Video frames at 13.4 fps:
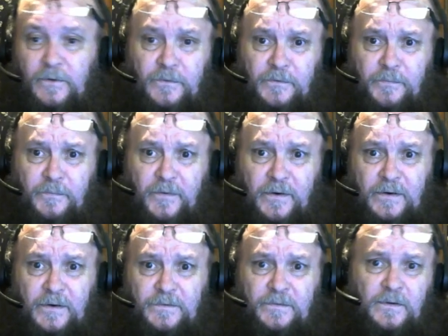
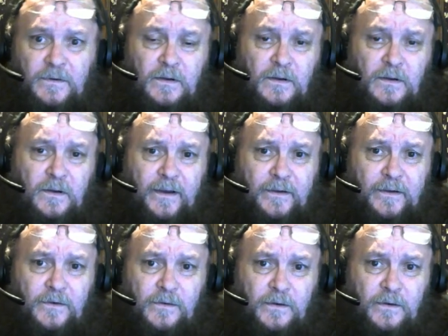spirits, and
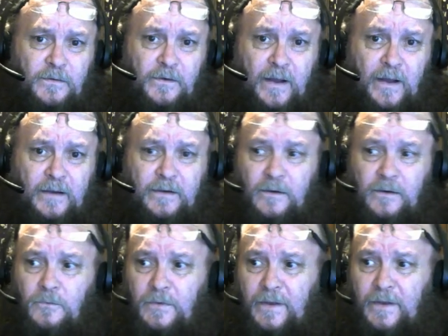you're interacting
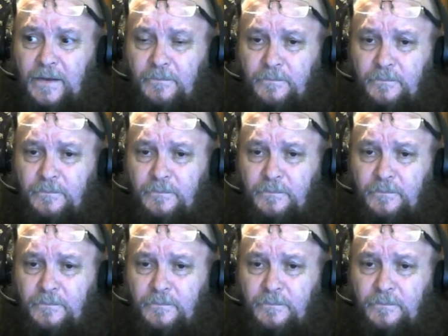with a